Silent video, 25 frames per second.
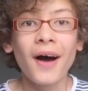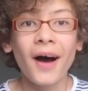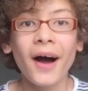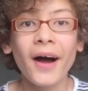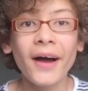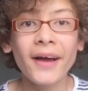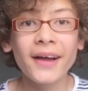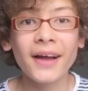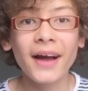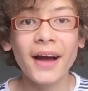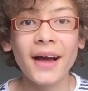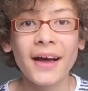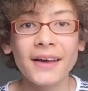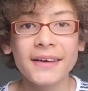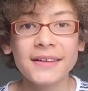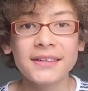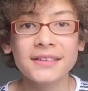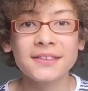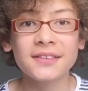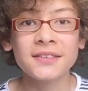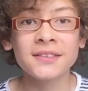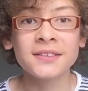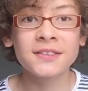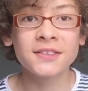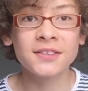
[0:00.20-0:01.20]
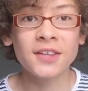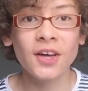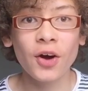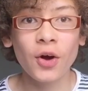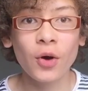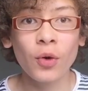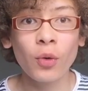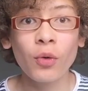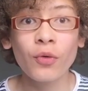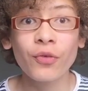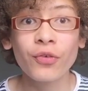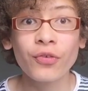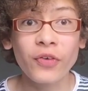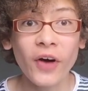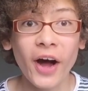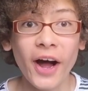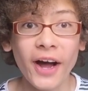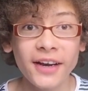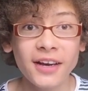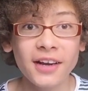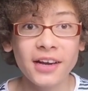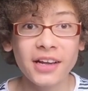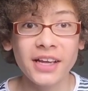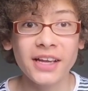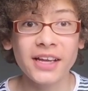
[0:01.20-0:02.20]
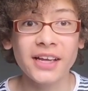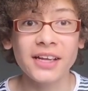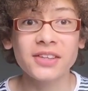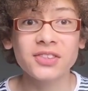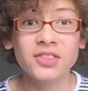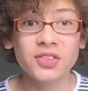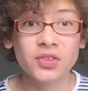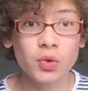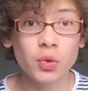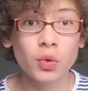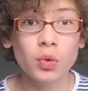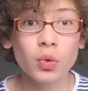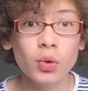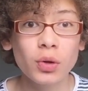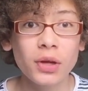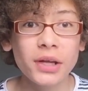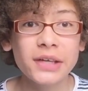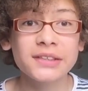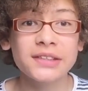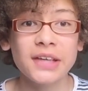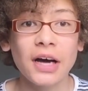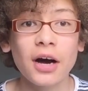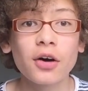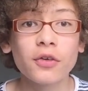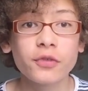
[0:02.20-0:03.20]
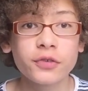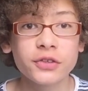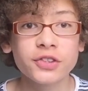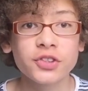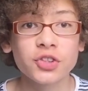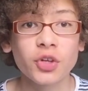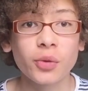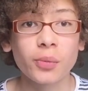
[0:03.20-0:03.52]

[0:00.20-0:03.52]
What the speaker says: Hi guys, so finally school is out for